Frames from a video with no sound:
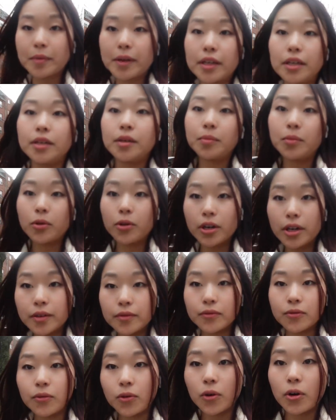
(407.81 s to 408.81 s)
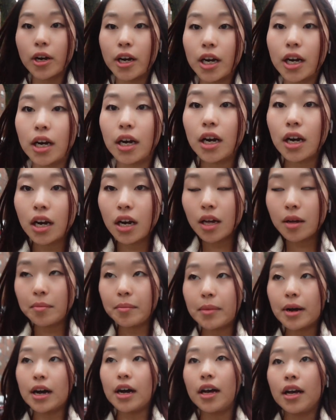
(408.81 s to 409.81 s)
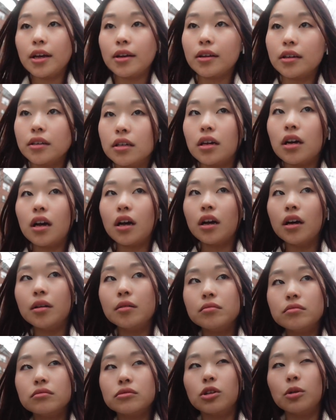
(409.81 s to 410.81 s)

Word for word: my e-board for my um,